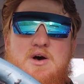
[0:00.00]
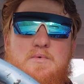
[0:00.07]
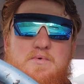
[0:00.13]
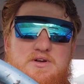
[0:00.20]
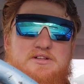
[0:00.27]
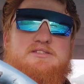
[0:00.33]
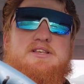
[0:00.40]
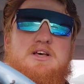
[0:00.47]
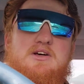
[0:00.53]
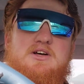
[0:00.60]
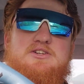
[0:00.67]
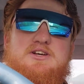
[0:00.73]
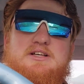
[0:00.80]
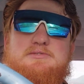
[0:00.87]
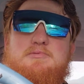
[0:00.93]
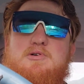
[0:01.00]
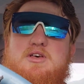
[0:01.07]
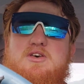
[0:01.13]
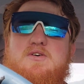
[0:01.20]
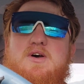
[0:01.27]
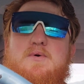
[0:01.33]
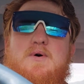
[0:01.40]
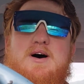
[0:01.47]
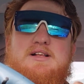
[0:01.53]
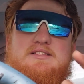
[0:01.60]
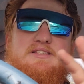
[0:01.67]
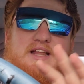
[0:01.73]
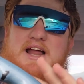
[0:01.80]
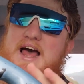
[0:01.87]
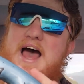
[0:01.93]
with single adjustable 2-in-1s,
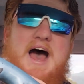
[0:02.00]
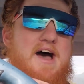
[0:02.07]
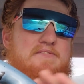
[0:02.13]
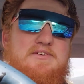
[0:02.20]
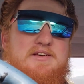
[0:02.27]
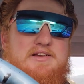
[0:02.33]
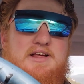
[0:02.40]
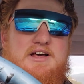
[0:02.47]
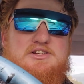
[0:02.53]
and I haven't